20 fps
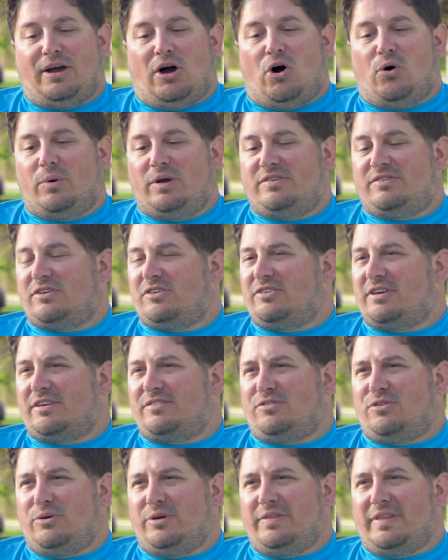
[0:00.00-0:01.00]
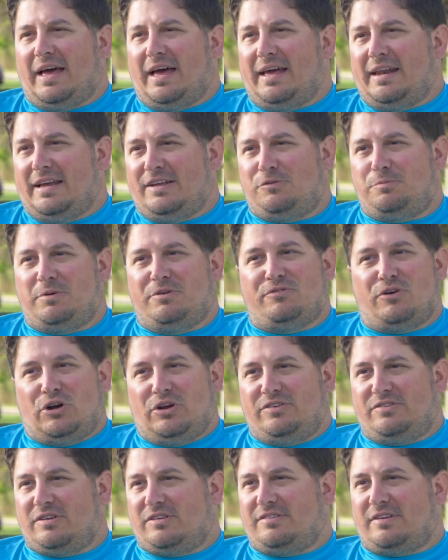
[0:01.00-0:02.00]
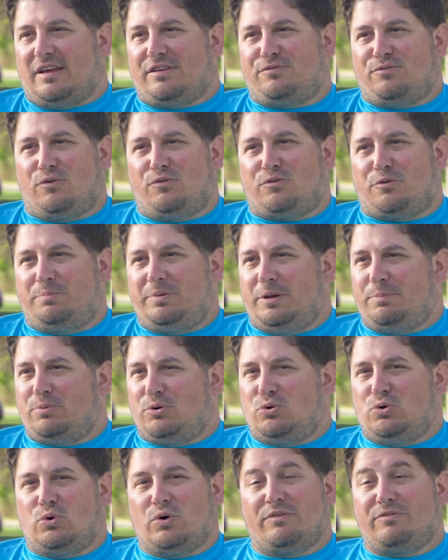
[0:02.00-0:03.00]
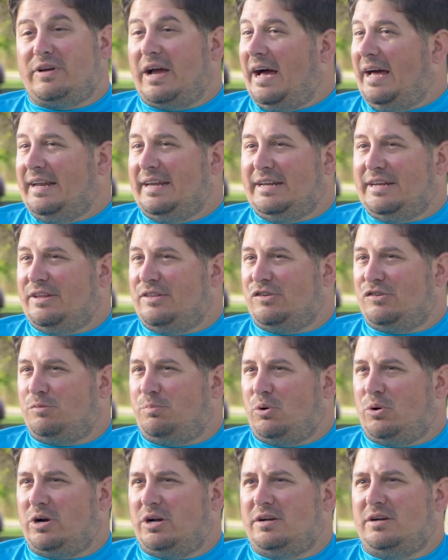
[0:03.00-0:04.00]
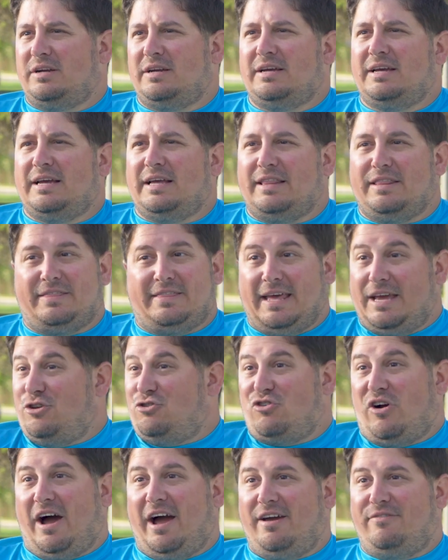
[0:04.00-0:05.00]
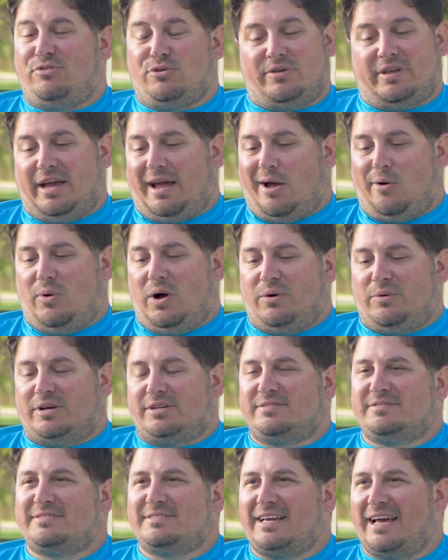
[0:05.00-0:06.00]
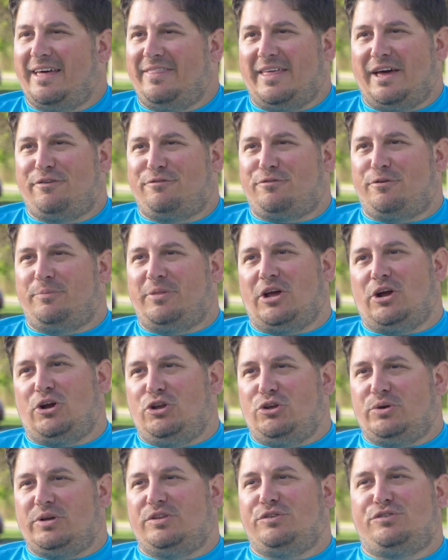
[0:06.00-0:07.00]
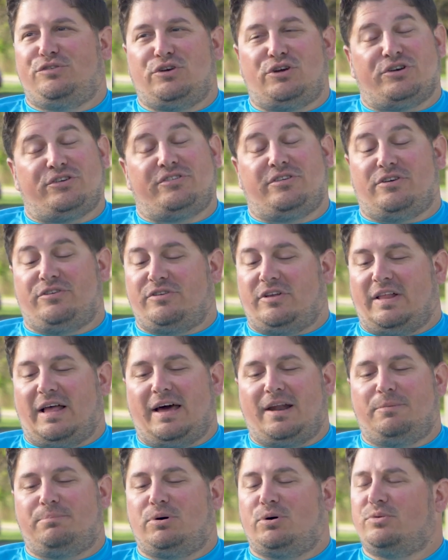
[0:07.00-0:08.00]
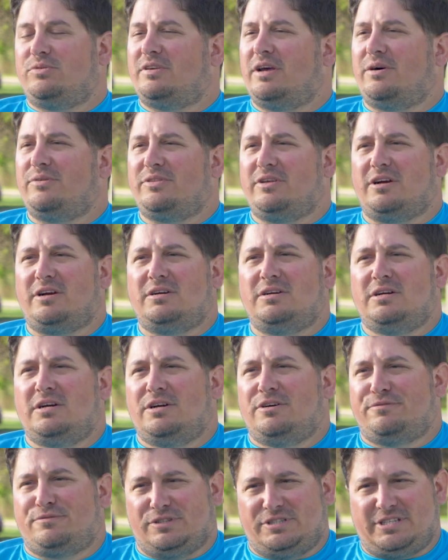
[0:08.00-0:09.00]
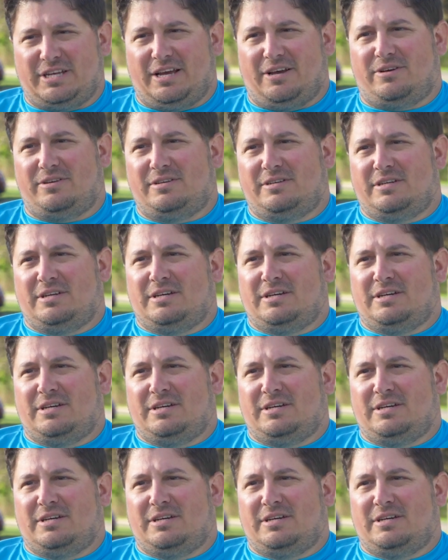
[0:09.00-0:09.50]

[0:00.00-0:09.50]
always suggest doing that. It's been very successful for people who have gotten into the sport. They drive, they're like, I want one. And then from there you can search. There's a lot of boats out there for sale.